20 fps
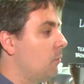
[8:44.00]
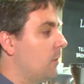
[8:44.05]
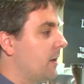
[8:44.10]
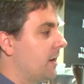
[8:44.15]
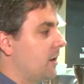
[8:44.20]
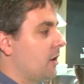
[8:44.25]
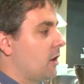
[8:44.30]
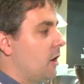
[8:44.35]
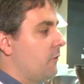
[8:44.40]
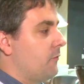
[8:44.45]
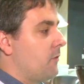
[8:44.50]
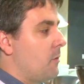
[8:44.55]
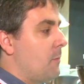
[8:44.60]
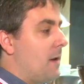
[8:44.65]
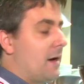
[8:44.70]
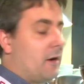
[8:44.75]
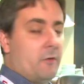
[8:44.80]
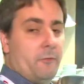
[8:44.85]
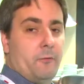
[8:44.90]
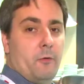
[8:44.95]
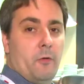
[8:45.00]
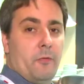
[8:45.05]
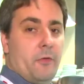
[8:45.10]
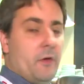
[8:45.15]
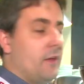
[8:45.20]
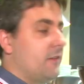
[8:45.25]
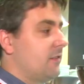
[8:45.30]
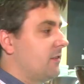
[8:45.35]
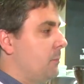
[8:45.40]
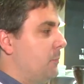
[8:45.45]
we can go from micro
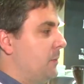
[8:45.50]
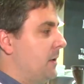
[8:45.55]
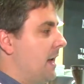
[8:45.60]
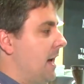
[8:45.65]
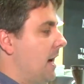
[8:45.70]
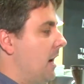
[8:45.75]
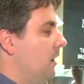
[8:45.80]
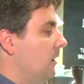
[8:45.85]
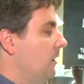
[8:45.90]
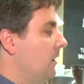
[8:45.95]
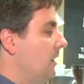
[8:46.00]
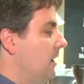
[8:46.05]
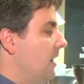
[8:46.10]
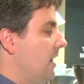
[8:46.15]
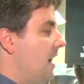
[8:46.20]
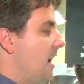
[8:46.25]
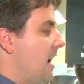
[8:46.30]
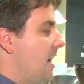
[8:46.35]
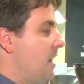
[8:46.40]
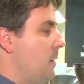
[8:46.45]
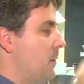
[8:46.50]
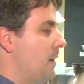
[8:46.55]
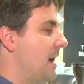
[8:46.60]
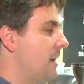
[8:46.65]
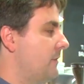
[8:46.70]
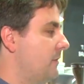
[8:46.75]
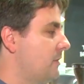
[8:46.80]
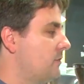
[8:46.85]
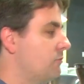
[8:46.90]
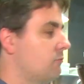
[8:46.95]
4/3 to PL, and then we
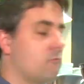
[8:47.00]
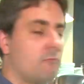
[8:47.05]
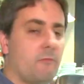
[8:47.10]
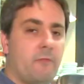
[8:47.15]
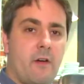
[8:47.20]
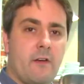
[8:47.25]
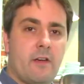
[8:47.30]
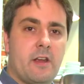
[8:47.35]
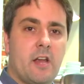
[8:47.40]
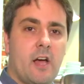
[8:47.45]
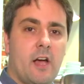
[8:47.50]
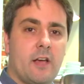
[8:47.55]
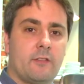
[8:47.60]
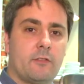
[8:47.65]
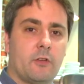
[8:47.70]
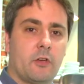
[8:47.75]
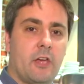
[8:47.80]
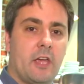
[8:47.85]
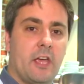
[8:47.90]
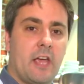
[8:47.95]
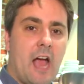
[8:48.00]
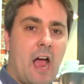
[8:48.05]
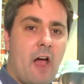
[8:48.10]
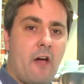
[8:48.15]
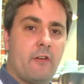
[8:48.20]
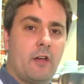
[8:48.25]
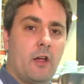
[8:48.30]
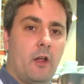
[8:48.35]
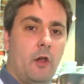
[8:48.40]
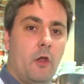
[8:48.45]
have this very nice looking
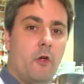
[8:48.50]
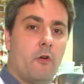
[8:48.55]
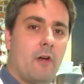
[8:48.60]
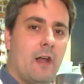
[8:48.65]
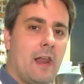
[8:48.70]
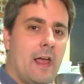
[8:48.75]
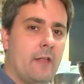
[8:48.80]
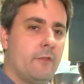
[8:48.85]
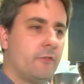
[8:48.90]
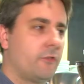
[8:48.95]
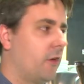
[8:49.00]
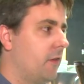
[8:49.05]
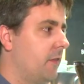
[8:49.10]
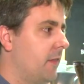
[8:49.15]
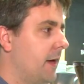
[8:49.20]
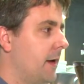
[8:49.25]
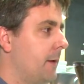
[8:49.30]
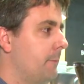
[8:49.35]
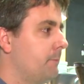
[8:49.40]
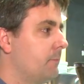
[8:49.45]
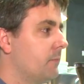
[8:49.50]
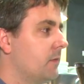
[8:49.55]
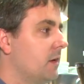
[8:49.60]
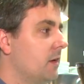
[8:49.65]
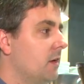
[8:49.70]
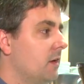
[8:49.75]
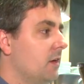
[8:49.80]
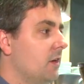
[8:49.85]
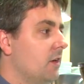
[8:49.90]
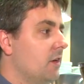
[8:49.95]
Arial Lura lens on there.
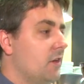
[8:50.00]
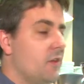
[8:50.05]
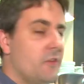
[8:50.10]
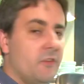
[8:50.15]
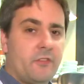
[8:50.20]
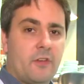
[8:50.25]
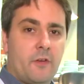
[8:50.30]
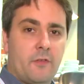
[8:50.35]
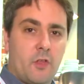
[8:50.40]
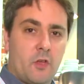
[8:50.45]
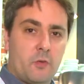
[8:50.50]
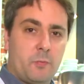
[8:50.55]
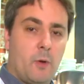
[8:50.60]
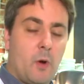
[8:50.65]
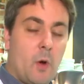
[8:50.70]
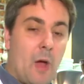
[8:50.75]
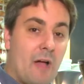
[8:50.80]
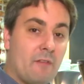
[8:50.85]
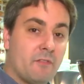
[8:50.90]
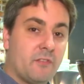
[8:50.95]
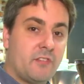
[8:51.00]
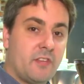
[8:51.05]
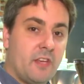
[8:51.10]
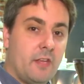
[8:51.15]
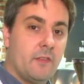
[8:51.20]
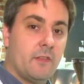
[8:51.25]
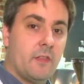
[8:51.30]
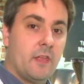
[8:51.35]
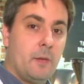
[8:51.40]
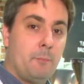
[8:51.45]
So for those people who haven't
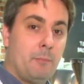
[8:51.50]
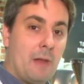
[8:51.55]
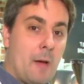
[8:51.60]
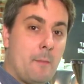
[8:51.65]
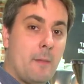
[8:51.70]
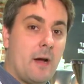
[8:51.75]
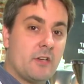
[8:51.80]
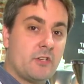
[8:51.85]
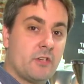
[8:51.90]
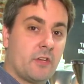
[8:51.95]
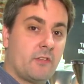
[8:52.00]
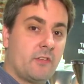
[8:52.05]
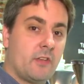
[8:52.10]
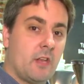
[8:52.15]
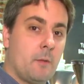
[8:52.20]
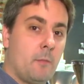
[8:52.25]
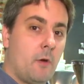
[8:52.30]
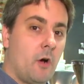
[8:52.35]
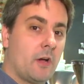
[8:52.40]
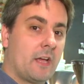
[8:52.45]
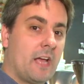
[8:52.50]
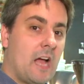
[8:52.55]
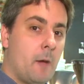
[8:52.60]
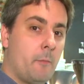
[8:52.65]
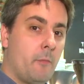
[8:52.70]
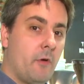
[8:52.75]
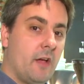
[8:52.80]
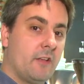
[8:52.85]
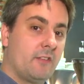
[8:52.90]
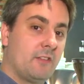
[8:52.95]
seen the Blackmagic cinema
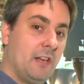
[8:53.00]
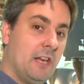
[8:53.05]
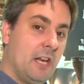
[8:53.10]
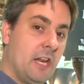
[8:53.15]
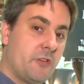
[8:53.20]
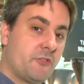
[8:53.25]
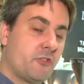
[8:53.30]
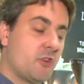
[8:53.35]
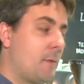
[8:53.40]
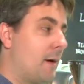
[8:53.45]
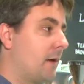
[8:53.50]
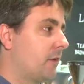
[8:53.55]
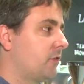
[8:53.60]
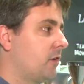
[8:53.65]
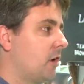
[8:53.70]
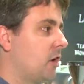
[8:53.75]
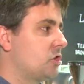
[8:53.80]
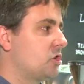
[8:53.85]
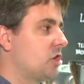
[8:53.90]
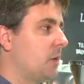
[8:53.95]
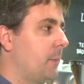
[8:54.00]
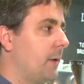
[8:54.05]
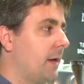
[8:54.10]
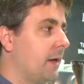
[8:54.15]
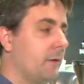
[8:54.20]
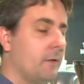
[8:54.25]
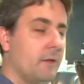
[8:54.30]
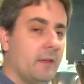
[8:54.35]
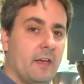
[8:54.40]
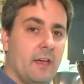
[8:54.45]
camera, it's literally about to start
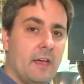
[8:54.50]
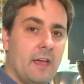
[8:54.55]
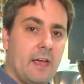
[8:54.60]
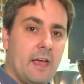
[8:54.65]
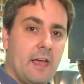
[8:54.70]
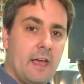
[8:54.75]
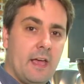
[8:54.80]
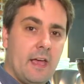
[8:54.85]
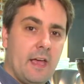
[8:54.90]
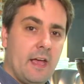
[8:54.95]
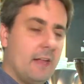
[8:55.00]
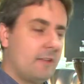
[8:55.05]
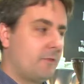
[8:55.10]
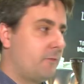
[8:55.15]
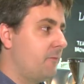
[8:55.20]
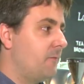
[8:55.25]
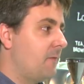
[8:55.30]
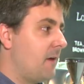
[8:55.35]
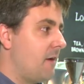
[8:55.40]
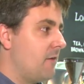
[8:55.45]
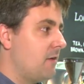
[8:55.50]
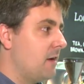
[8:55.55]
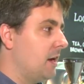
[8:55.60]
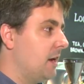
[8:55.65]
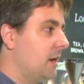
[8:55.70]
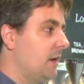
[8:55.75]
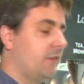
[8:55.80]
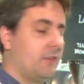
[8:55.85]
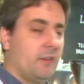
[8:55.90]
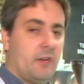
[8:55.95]
shipping. It's very
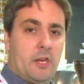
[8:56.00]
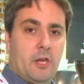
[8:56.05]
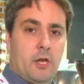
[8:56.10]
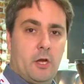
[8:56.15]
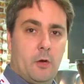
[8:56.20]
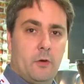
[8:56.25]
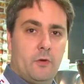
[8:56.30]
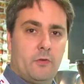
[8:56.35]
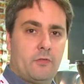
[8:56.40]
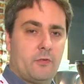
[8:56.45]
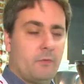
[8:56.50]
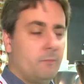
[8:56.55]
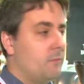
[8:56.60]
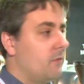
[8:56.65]
easy to use.